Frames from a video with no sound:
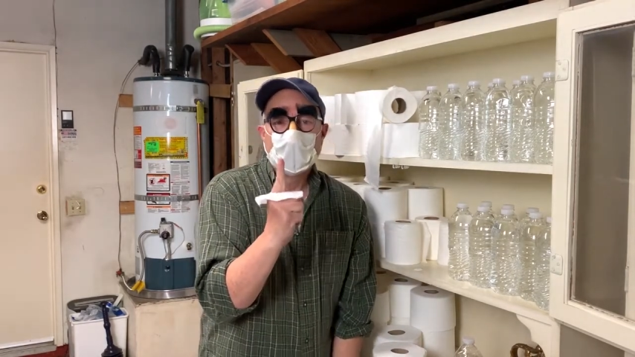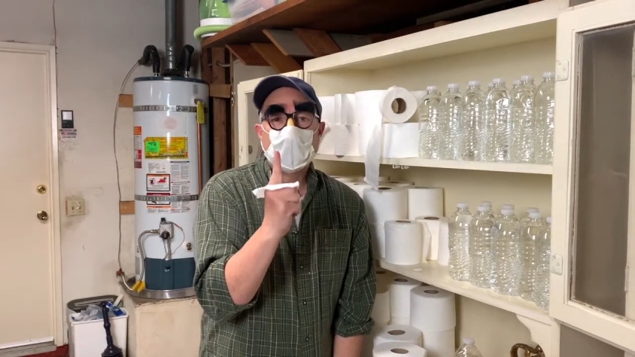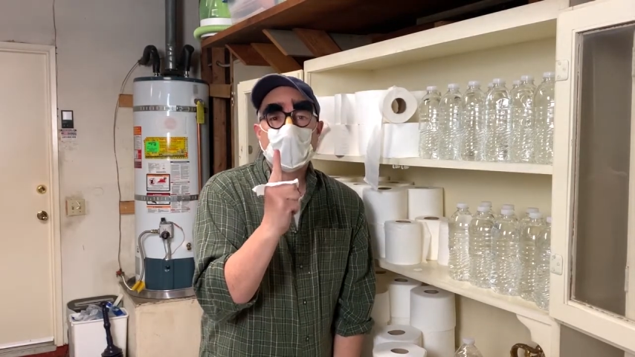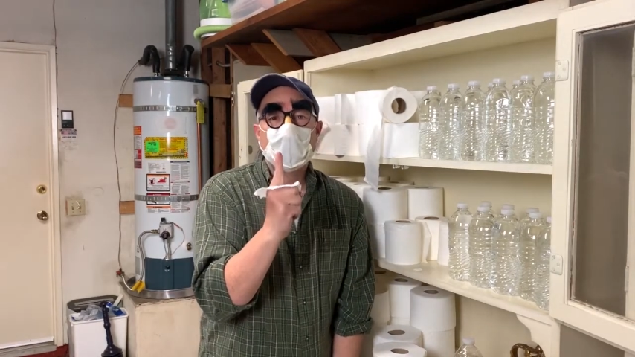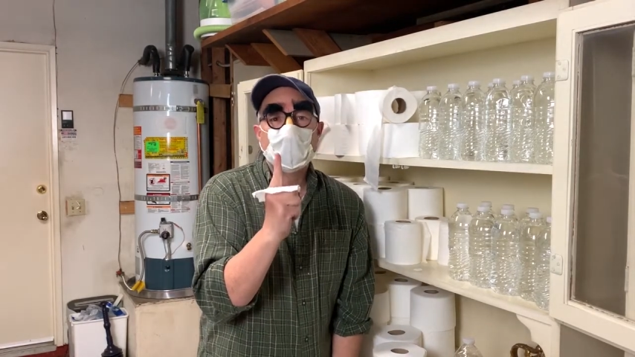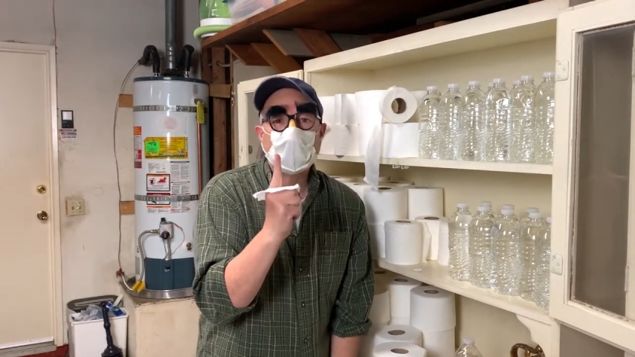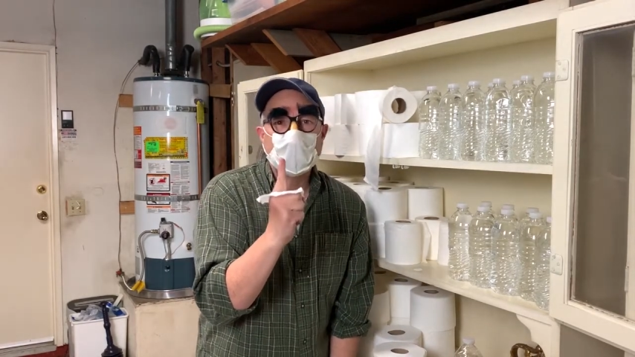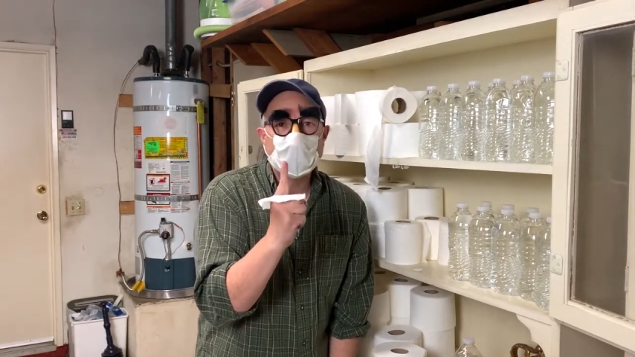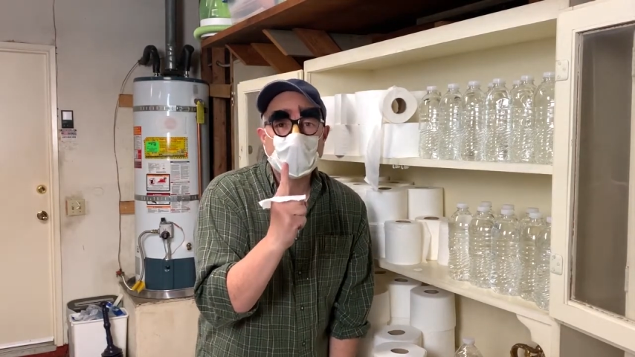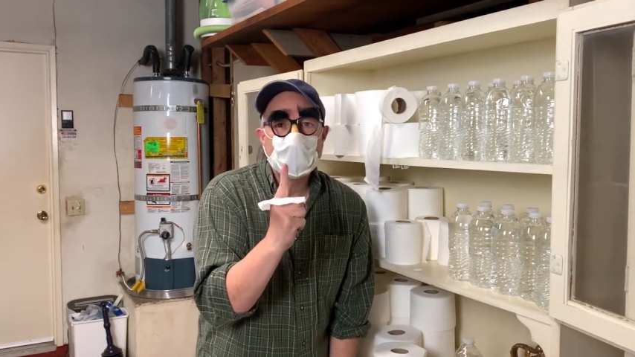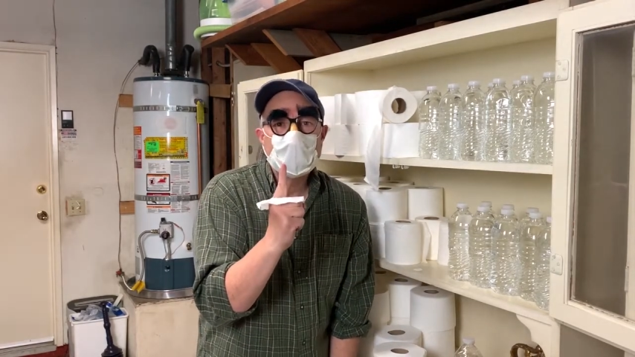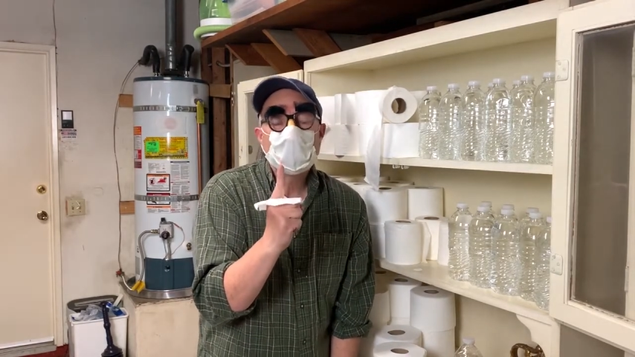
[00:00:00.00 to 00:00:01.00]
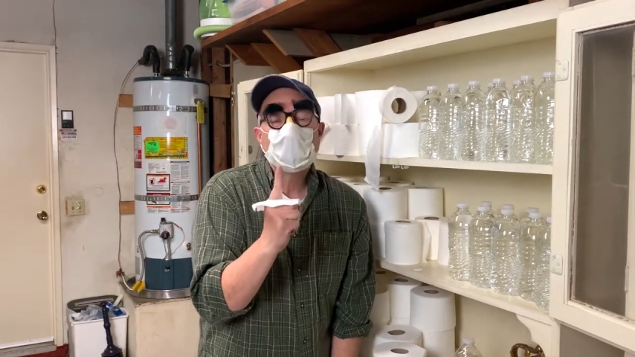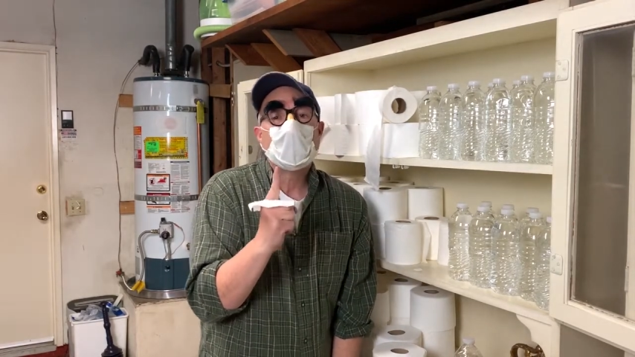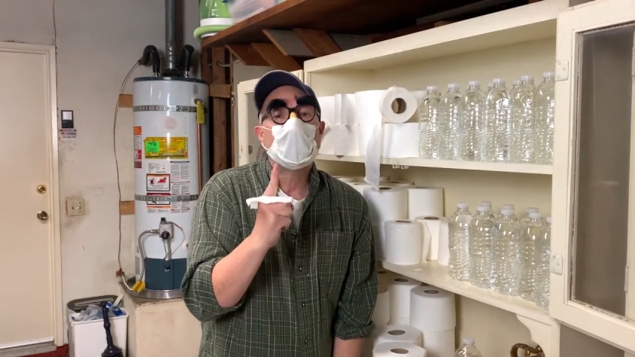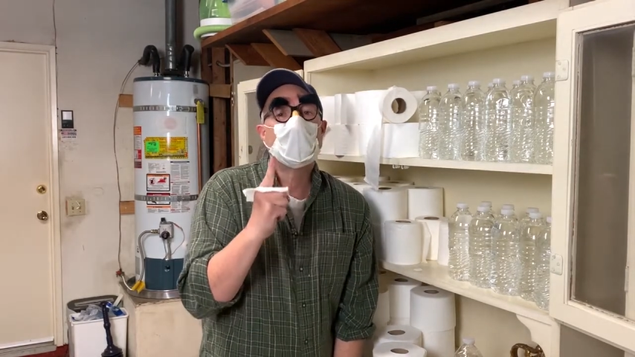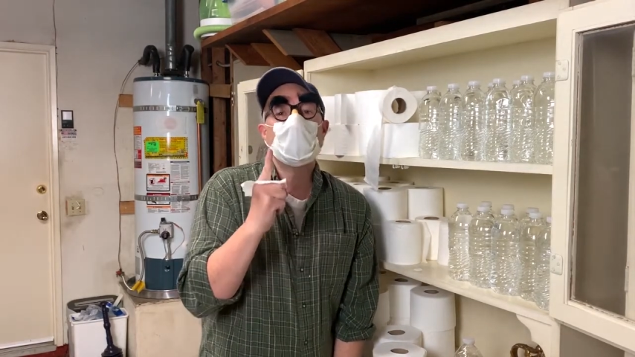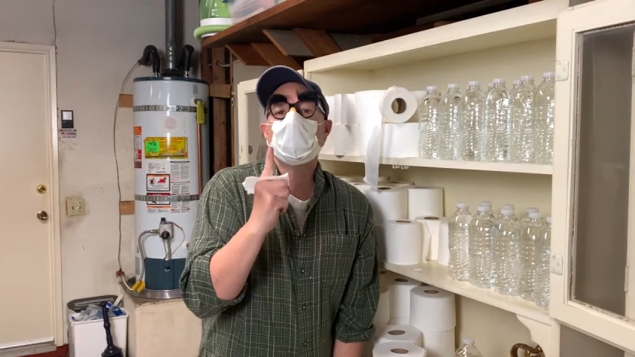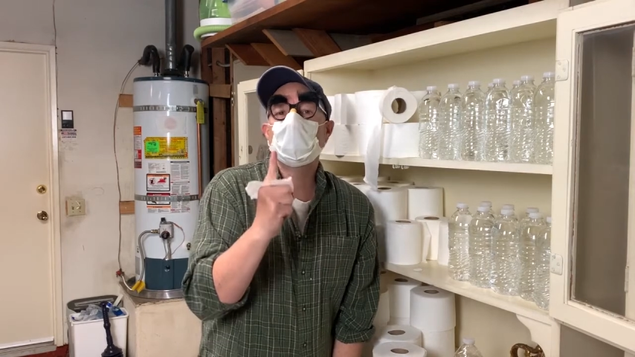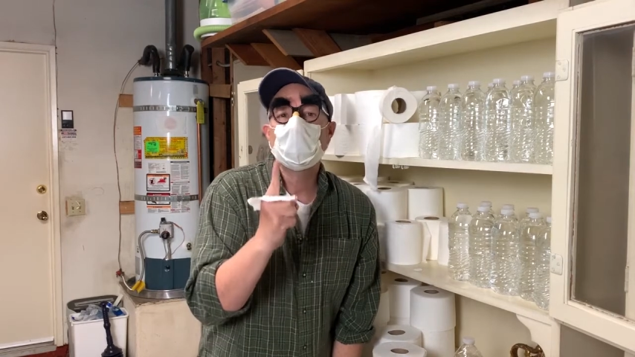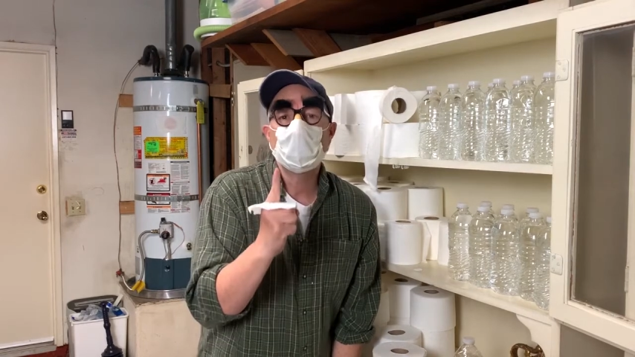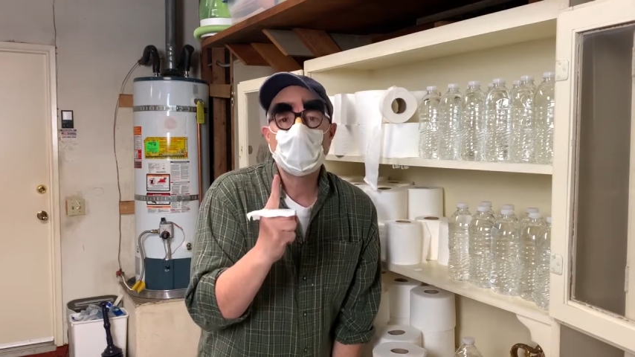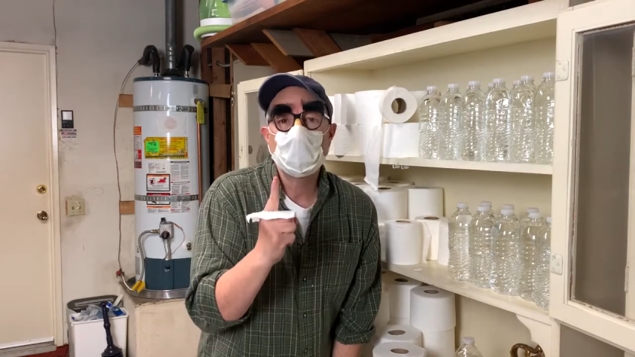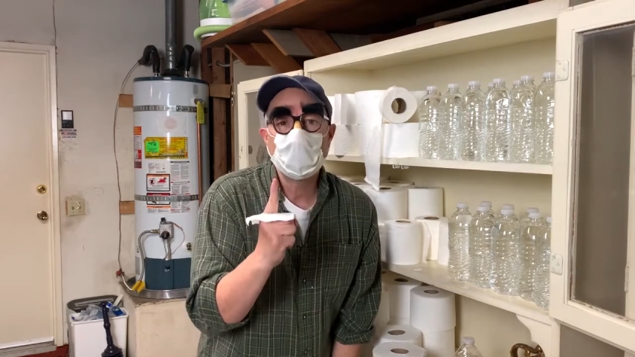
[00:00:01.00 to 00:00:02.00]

and then after you do